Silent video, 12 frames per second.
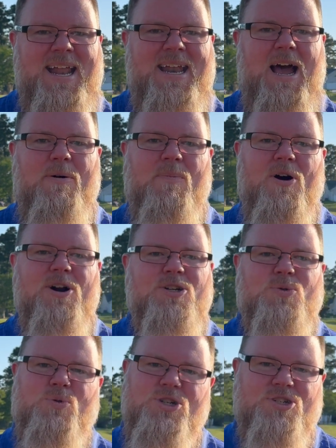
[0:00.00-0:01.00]
Now
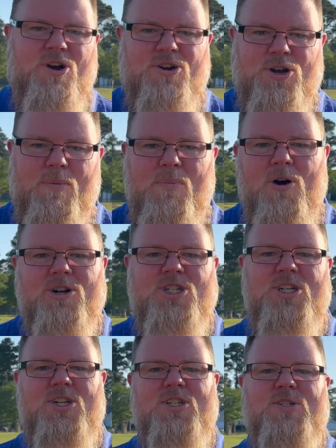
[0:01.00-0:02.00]
March, we're starting to march
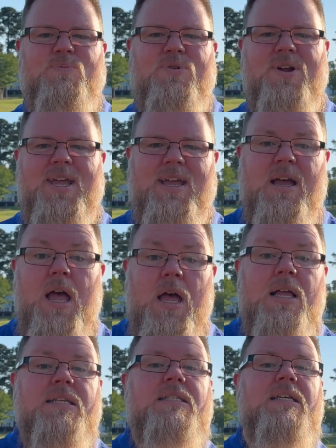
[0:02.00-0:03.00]
into spring.
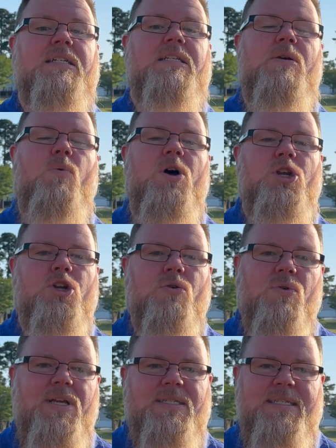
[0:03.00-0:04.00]
61
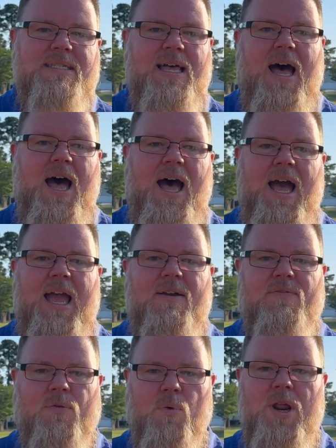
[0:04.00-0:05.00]
degrees is the high,
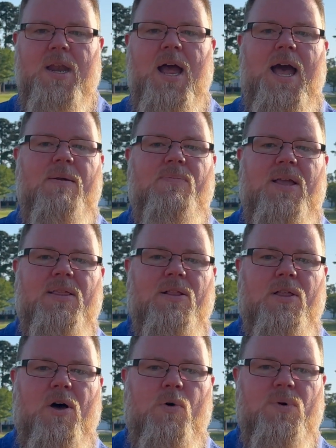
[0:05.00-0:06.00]
49 being the
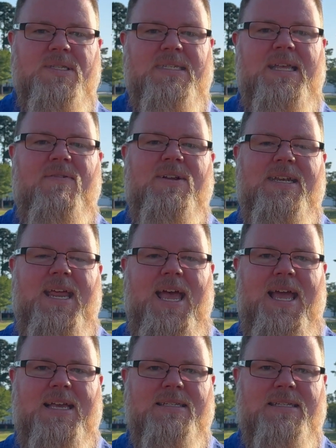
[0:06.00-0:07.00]
low with 7
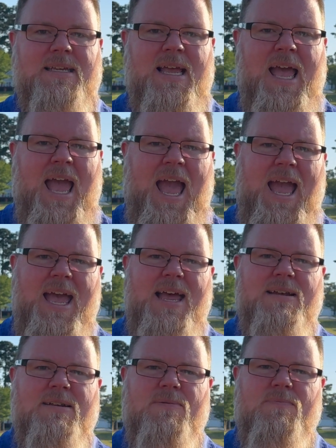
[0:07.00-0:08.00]
days.
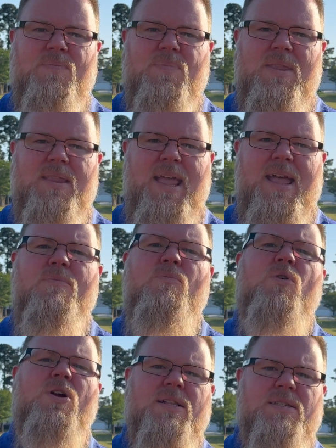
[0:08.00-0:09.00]
And then
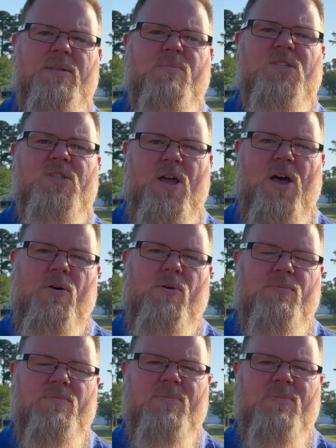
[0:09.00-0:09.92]
we're getting some snow.